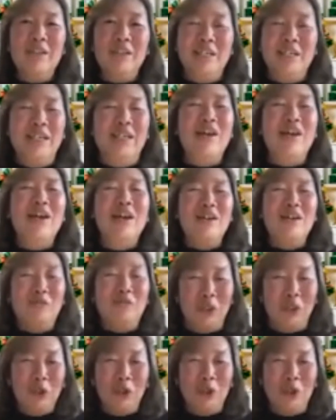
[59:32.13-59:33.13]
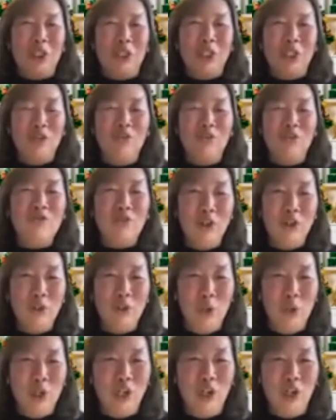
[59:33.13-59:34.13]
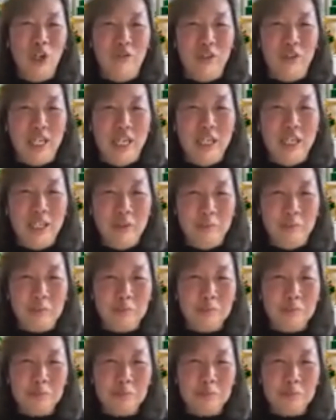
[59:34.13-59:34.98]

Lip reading: the resources for the work of the kingdom.